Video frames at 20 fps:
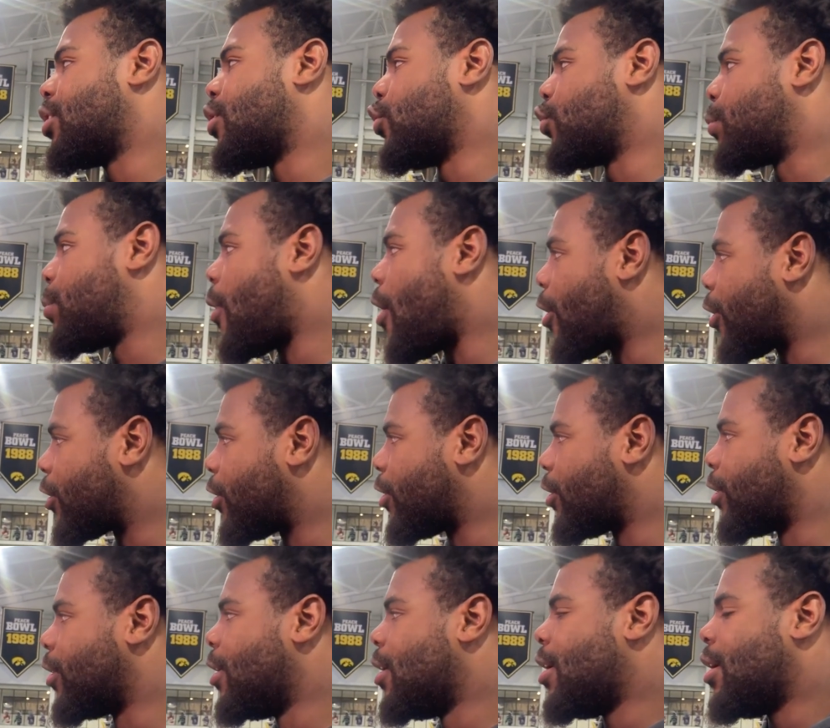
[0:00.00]
Coach
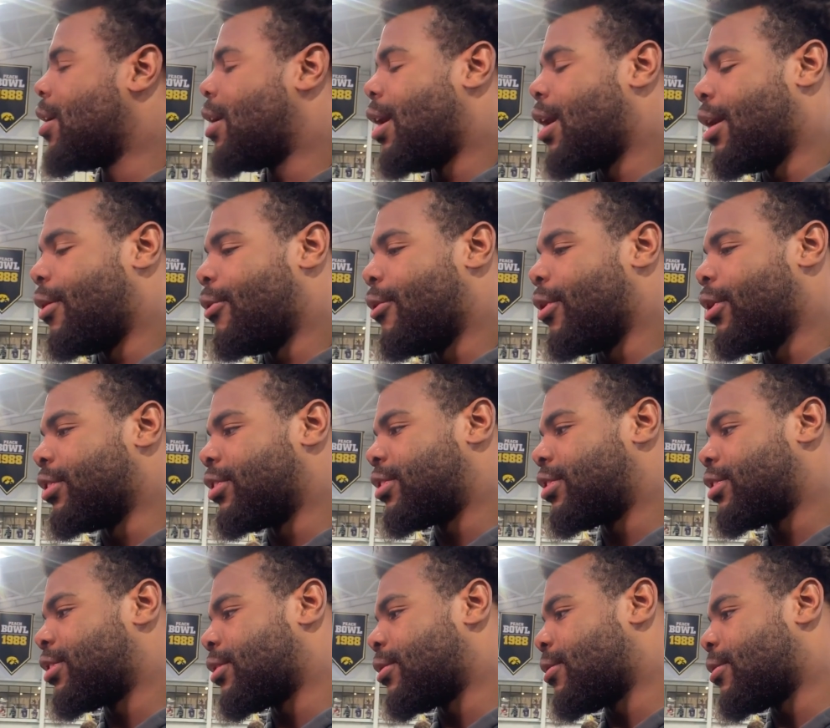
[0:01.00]
Parker wants